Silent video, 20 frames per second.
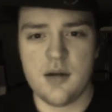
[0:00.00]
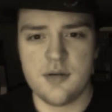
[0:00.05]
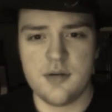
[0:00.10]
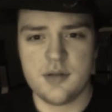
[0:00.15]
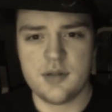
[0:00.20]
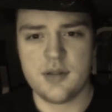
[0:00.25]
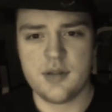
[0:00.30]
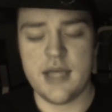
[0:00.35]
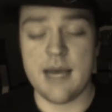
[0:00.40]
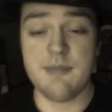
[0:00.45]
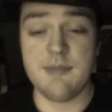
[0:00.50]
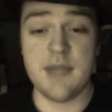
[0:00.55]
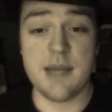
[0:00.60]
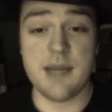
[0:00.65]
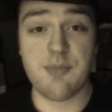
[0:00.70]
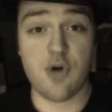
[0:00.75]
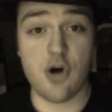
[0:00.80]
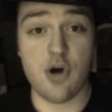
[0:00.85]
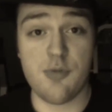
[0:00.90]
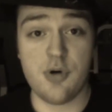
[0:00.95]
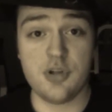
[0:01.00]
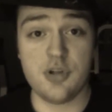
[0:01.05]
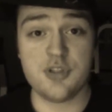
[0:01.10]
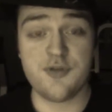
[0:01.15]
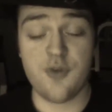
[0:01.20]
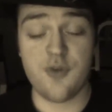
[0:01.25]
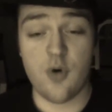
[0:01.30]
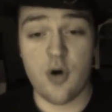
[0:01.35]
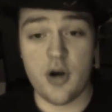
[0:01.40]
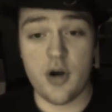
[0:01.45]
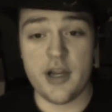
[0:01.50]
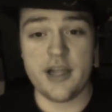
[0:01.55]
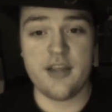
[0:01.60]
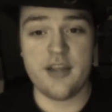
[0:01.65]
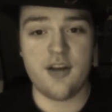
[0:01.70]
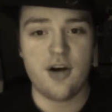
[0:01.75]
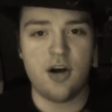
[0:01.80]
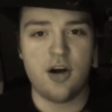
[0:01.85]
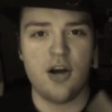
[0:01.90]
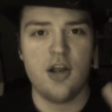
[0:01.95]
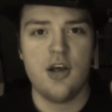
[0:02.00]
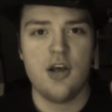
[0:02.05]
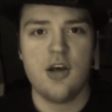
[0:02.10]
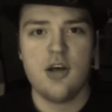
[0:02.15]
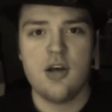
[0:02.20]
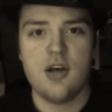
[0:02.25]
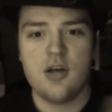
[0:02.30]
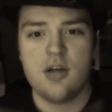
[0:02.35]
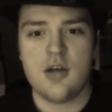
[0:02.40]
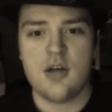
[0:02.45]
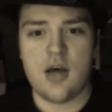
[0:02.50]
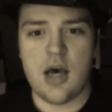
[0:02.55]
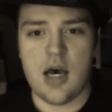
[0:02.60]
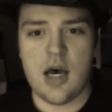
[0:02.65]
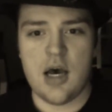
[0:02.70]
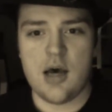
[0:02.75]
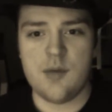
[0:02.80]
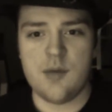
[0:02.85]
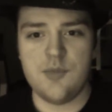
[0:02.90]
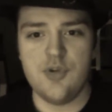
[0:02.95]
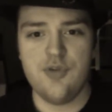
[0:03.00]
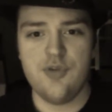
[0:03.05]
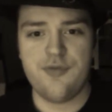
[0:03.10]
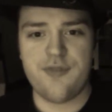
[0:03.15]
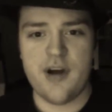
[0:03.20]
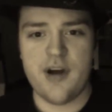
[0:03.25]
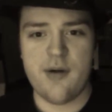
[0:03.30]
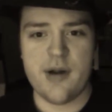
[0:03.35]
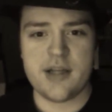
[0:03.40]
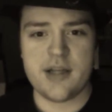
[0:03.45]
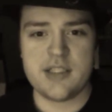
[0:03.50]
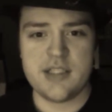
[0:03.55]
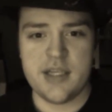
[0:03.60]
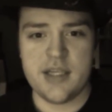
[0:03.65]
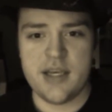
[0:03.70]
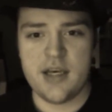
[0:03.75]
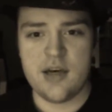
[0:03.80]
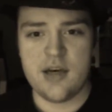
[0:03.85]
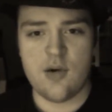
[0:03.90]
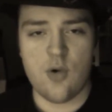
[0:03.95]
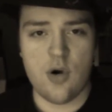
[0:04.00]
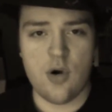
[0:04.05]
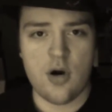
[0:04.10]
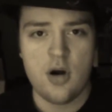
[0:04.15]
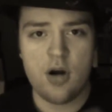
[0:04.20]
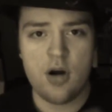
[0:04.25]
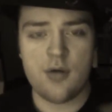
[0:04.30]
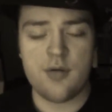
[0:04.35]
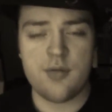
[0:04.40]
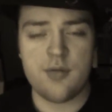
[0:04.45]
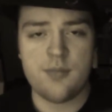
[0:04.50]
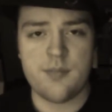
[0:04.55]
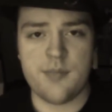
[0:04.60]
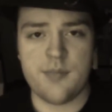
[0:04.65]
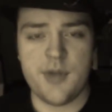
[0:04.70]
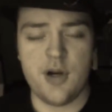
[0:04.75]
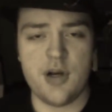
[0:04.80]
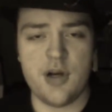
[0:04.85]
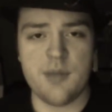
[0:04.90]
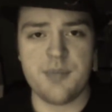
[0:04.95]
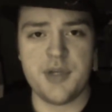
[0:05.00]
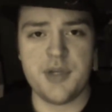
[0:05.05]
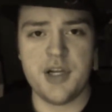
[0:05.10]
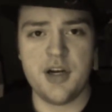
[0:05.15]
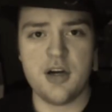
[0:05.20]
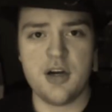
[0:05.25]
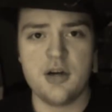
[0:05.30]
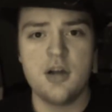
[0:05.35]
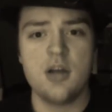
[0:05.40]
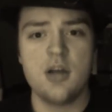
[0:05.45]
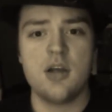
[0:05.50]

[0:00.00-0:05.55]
Game day promos for either new Phyrexia or Mirrored Impure.